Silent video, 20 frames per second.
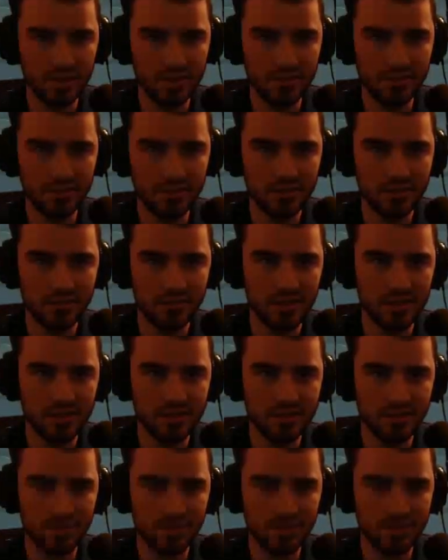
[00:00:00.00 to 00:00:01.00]
even though
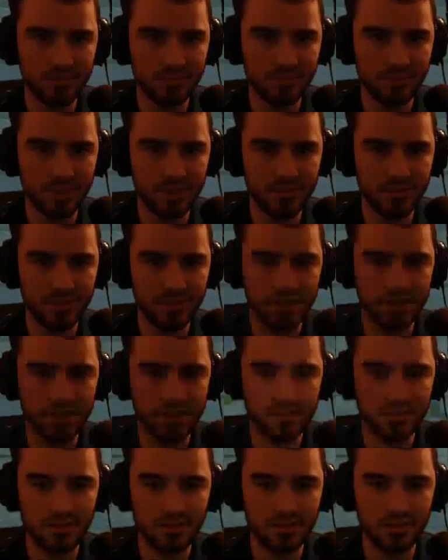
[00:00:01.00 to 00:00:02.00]
Vayne's really pretty fed,
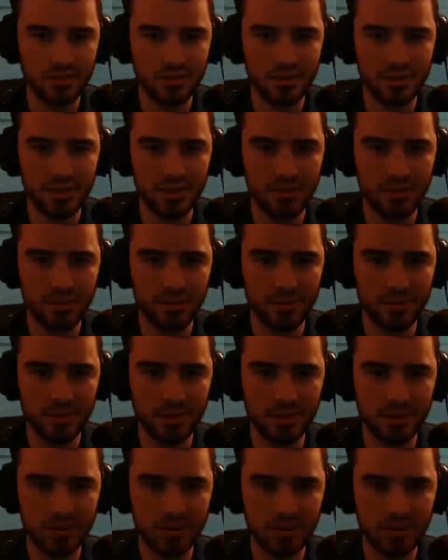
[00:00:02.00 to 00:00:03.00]
we hit her with one.